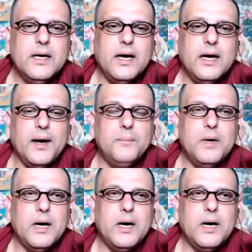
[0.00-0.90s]

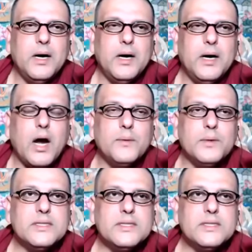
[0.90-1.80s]
our
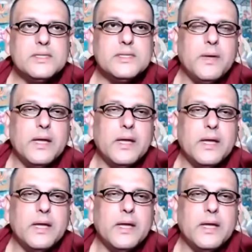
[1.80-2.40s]
sense of well-being,